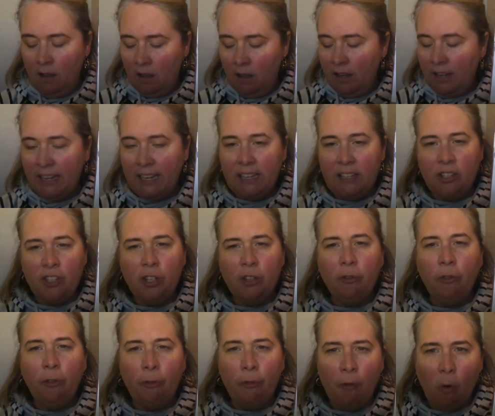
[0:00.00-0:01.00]
Into
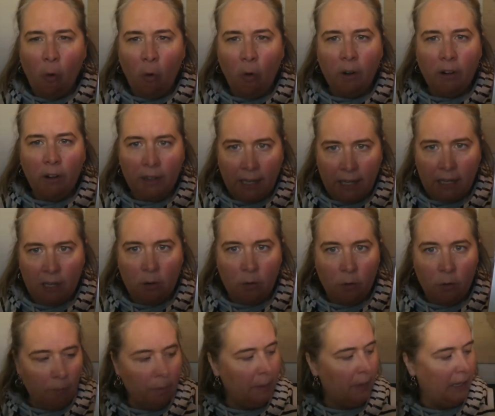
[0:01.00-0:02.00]
4
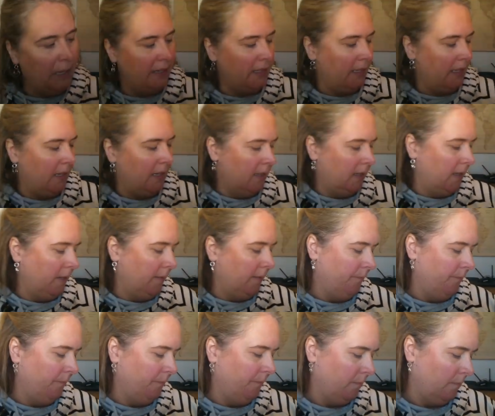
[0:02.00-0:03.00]
equal pieces
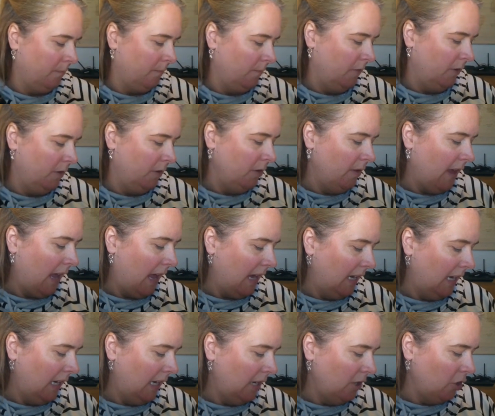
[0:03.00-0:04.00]
so that
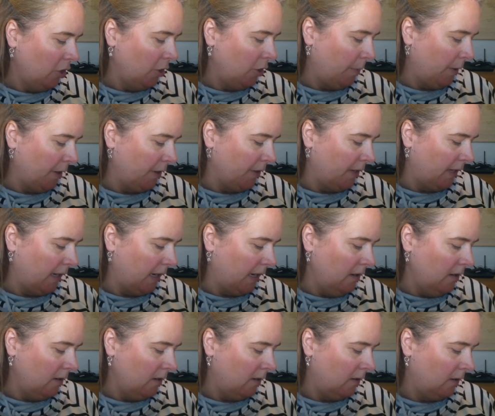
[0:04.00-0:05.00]
each person
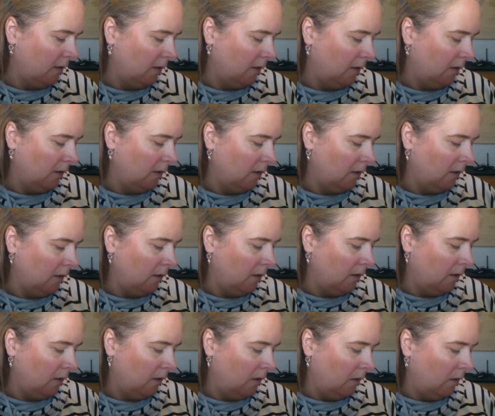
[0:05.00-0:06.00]

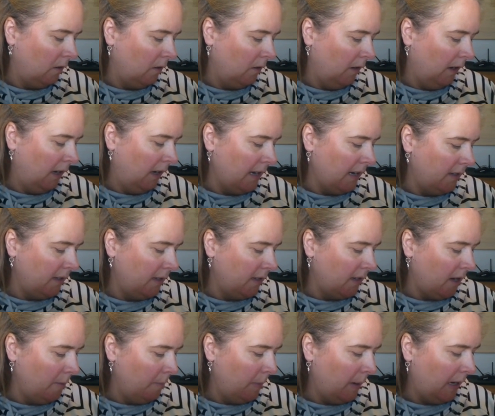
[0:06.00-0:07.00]
gets
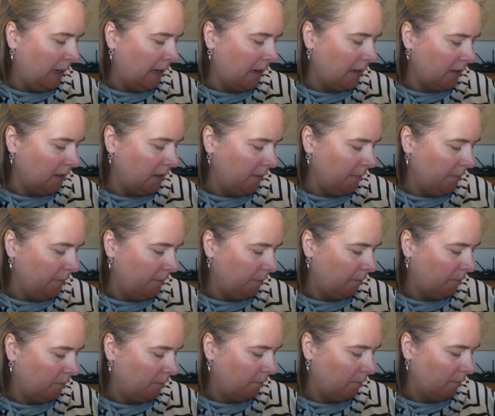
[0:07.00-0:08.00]
a piece.
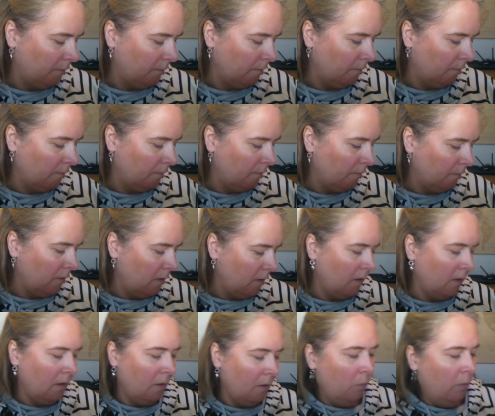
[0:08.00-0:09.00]

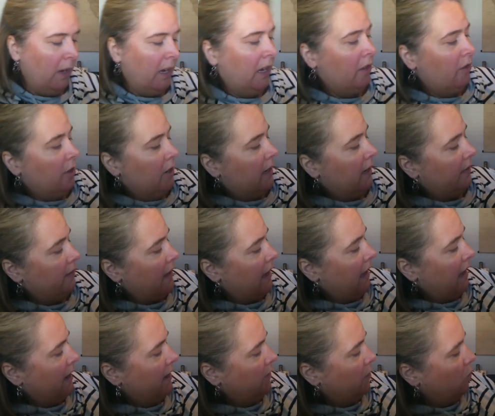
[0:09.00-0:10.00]
We can look at that
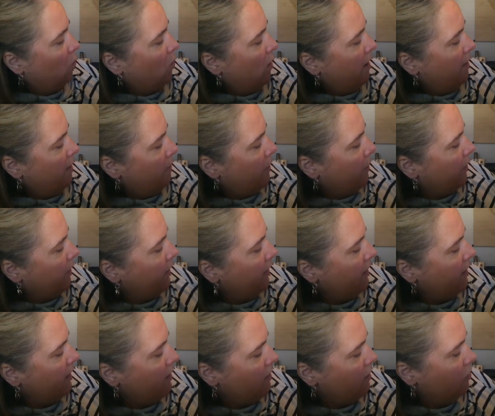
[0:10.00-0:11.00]
as 1 person,
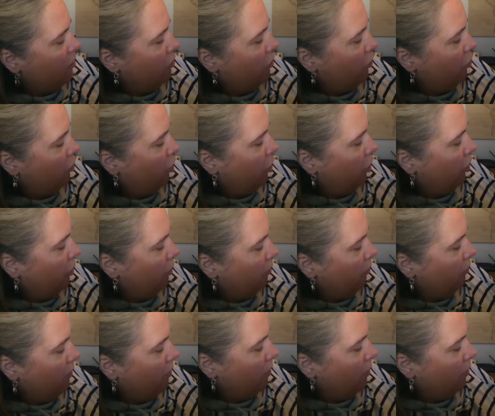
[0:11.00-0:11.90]
2,